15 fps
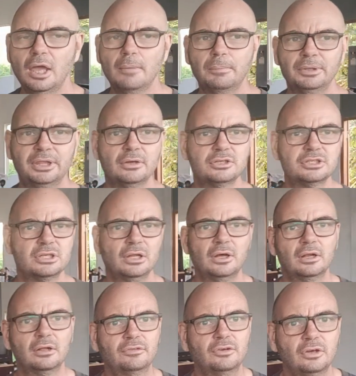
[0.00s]
But there's a
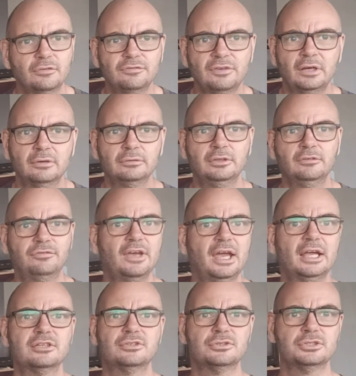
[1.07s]
lot of confounding
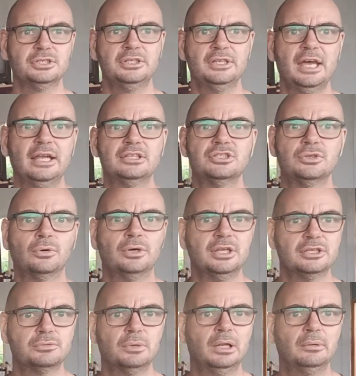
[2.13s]
factors in that story
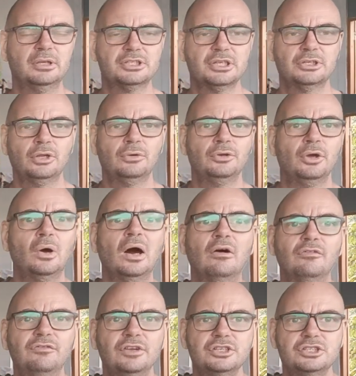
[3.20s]
as well, because I don't know how
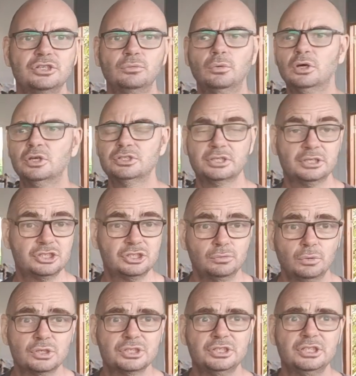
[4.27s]
fit she was, and she
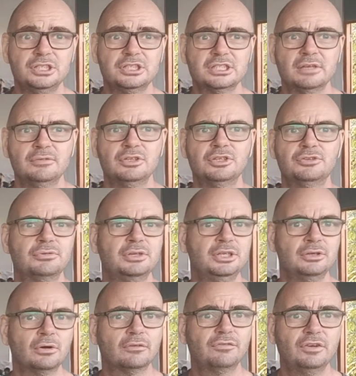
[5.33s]
was indeed 73,
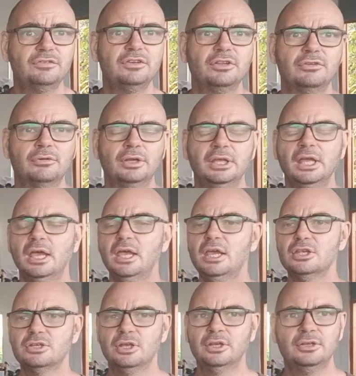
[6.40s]
not 53,
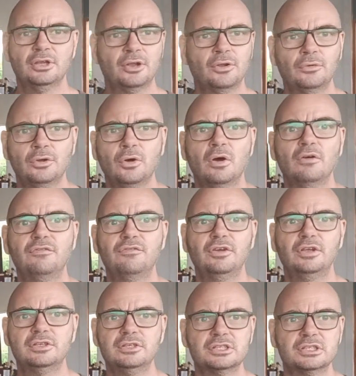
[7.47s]
and I don't know her
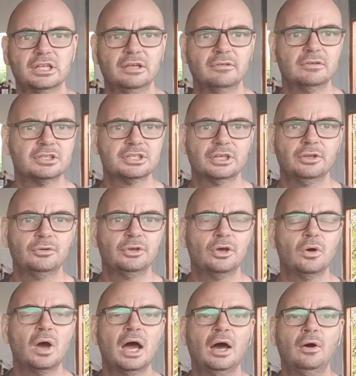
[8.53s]
fitness levels. I don't know
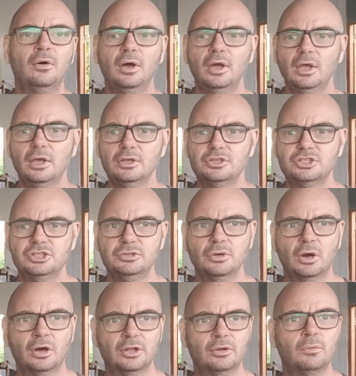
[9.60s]
how she
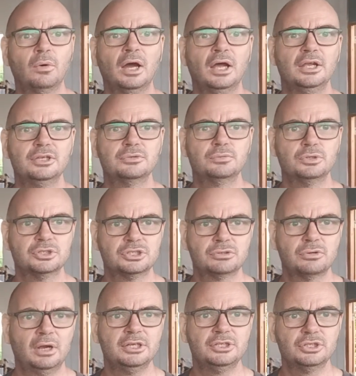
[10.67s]
otherwise was
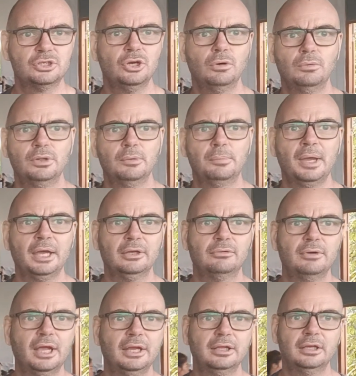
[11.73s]
trying to cope with a
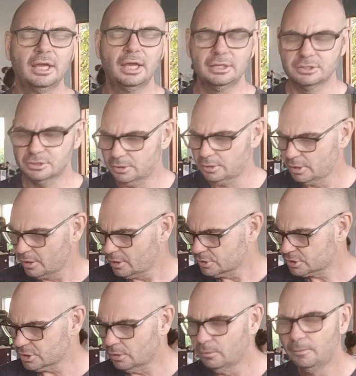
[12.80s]
pancreatic cancer.
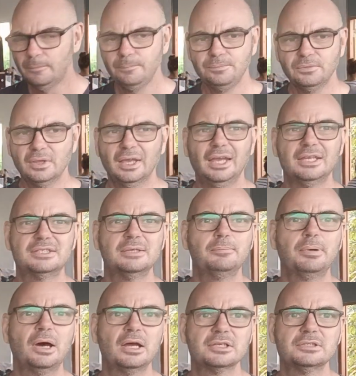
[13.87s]
So it's
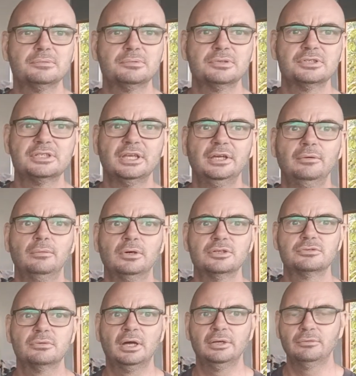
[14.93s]
impossible to say
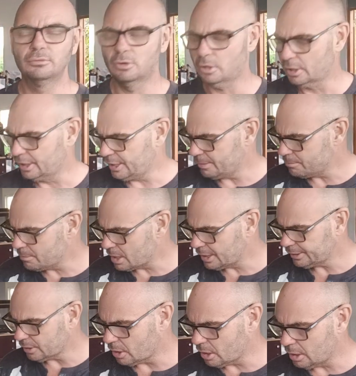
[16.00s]
what's right and wrong. And I
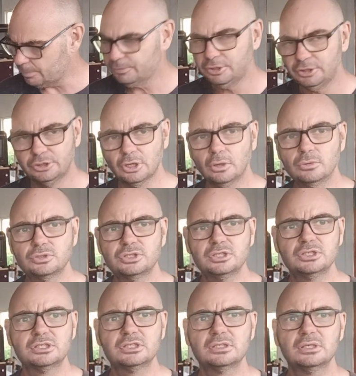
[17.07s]
might up the
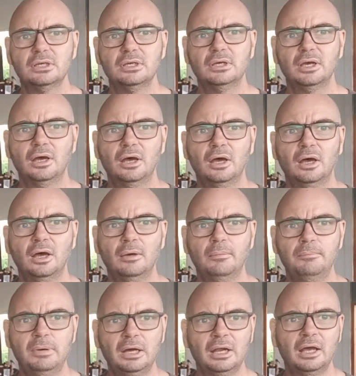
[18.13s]
doses,
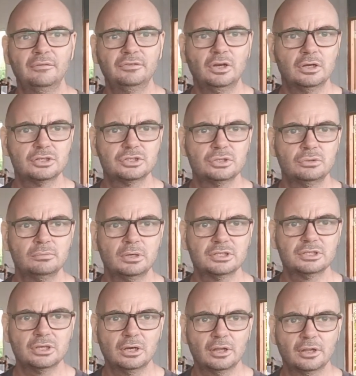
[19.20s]
but I've got so
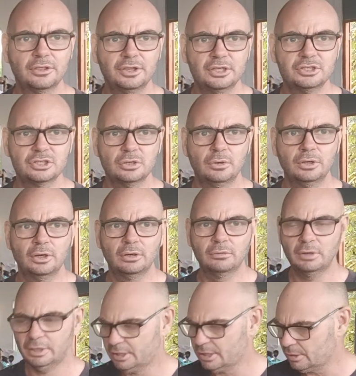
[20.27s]
much other things going on
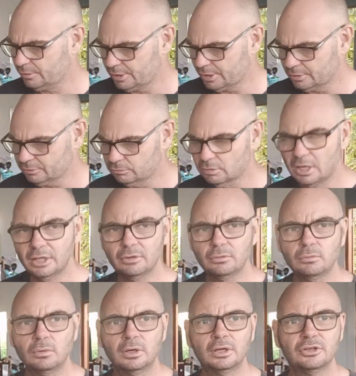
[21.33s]
right now that I'd rather
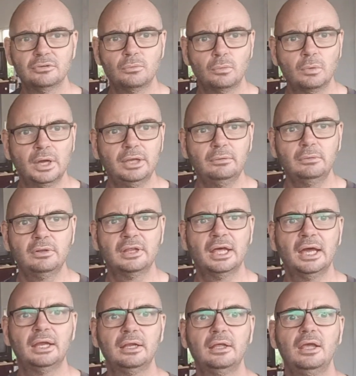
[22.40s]
want to wait with
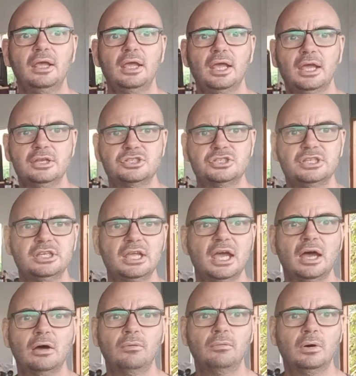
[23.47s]
that and see
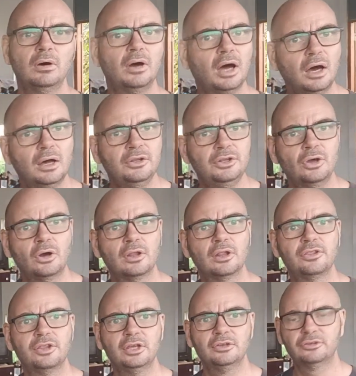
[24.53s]
how the other
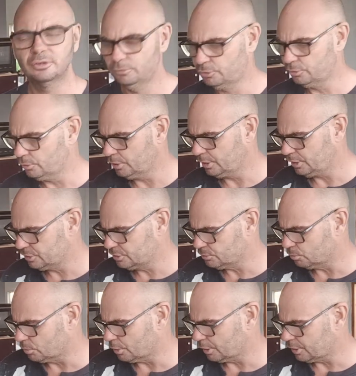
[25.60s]
things I'm doing is
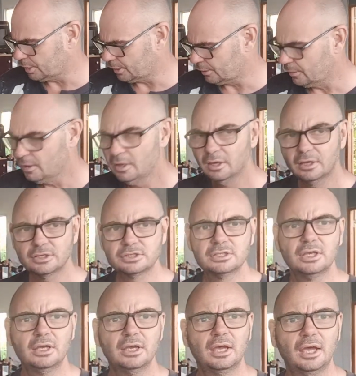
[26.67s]
working. Because
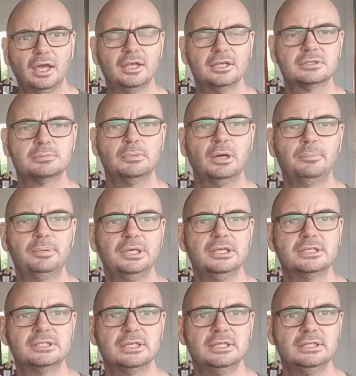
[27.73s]
as my
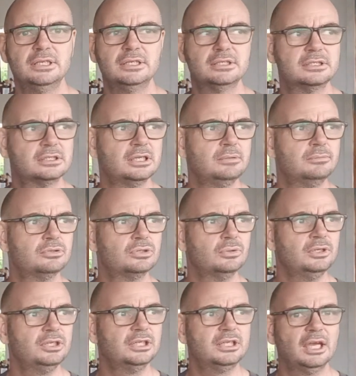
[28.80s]
PSA seems to
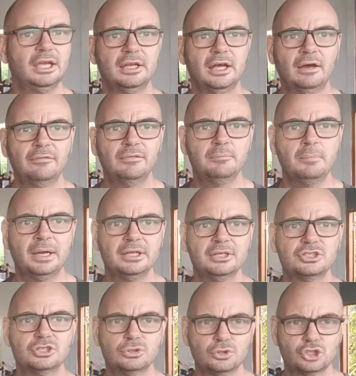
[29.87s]
indicate, I've
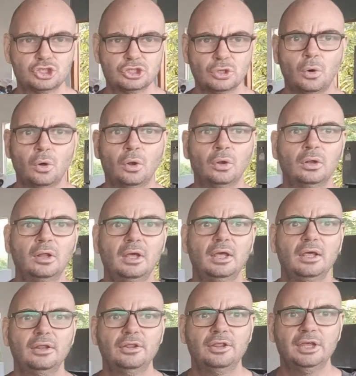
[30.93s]
managed to stall
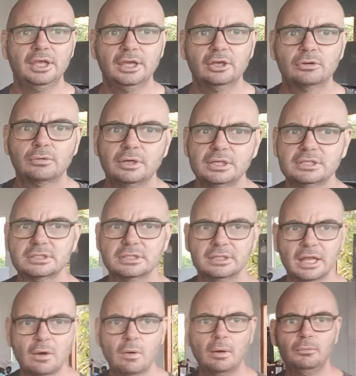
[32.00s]
the increase.
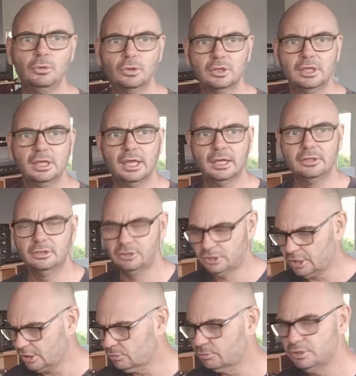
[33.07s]
Now I'm looking at
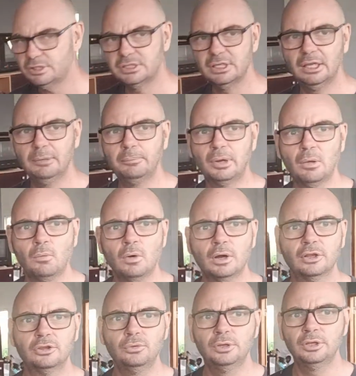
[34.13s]
decreasing it, but I
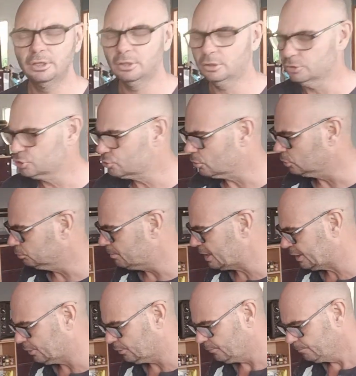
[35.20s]
want to do it in a controlled manner.